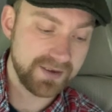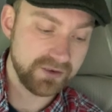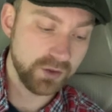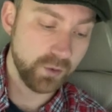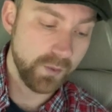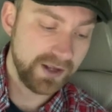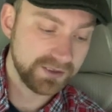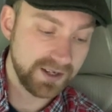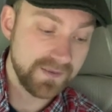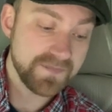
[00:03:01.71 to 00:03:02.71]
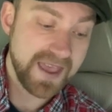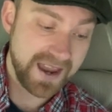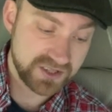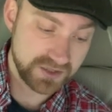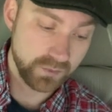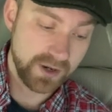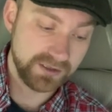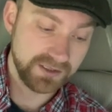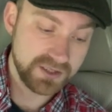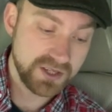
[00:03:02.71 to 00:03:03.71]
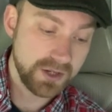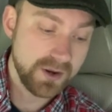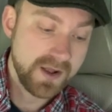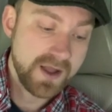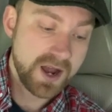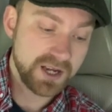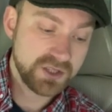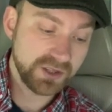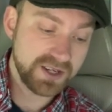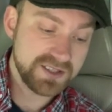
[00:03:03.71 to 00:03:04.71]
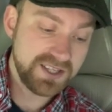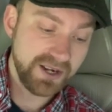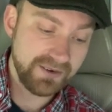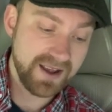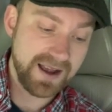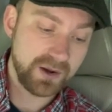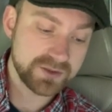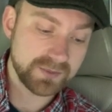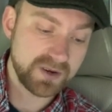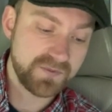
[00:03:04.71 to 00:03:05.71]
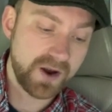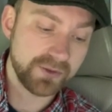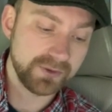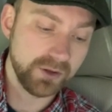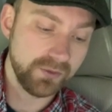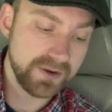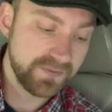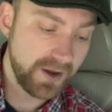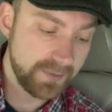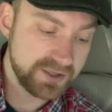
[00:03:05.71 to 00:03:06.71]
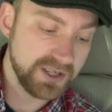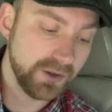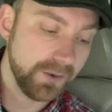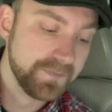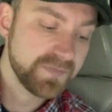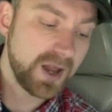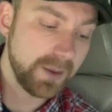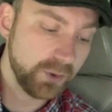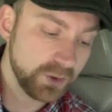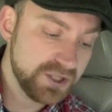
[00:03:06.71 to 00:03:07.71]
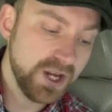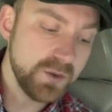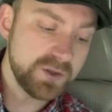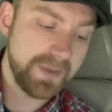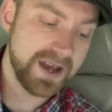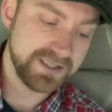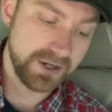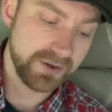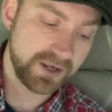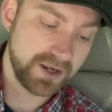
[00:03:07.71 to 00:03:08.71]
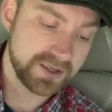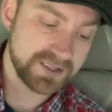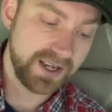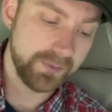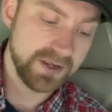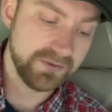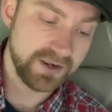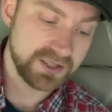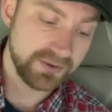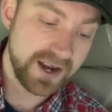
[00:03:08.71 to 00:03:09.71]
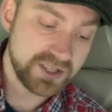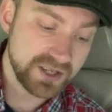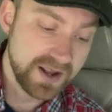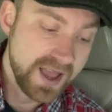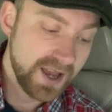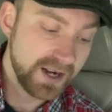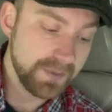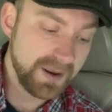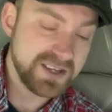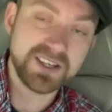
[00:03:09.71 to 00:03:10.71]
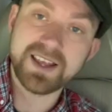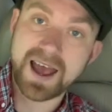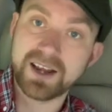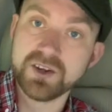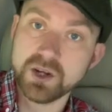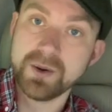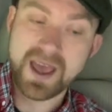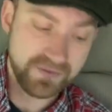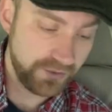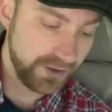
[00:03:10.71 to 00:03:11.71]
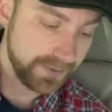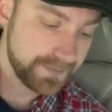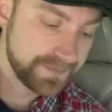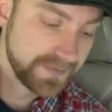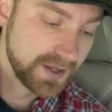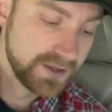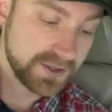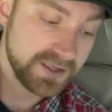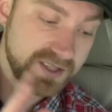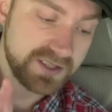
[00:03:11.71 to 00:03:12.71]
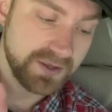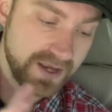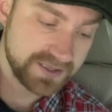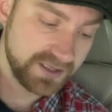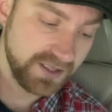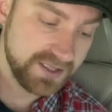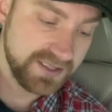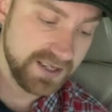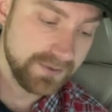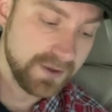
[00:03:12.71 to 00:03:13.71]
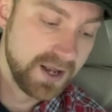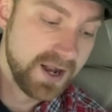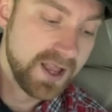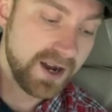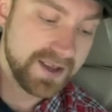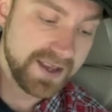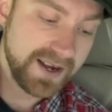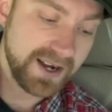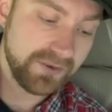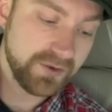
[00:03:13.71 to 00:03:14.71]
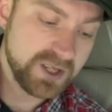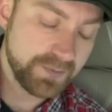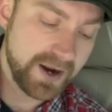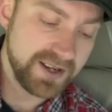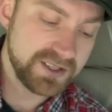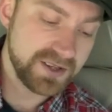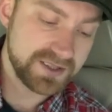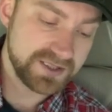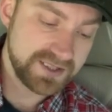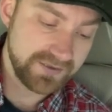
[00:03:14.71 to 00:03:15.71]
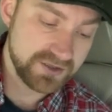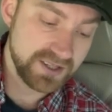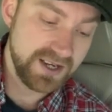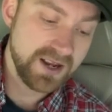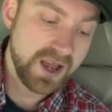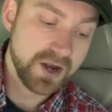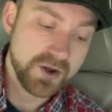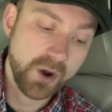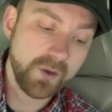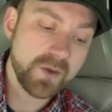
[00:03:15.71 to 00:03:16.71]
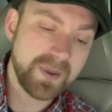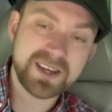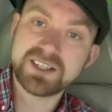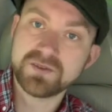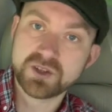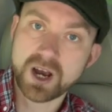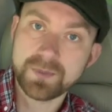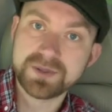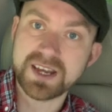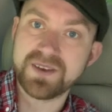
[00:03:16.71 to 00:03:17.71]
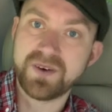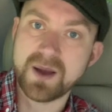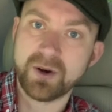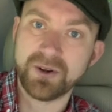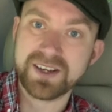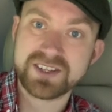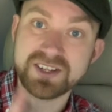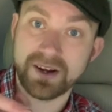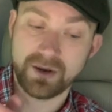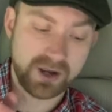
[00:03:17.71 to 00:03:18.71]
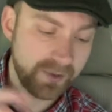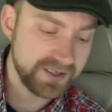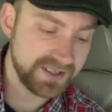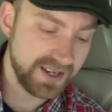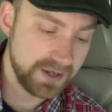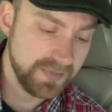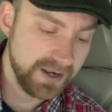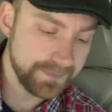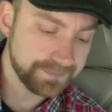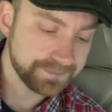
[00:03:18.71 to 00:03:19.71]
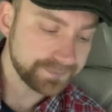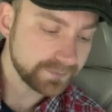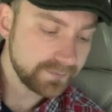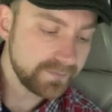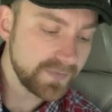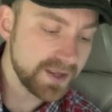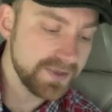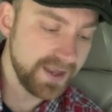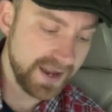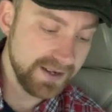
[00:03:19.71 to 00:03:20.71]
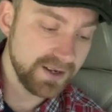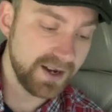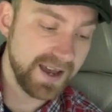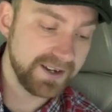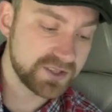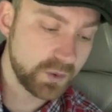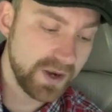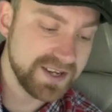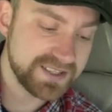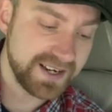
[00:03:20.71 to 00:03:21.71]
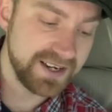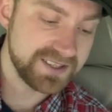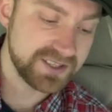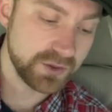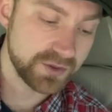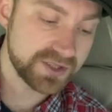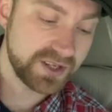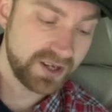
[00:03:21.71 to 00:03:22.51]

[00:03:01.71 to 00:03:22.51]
having it all welded. Excellent welding too. I took the interior out and my father-in-law refurbished it all. I bought two spare donor cars to help me in the restoration and it basically had new everything." So this is 2013. "I then had it resprayed in 2017. Not the best of jobs if I'm honest." And I'll come on to that in a minute. "Then I had a twin stainless exhaust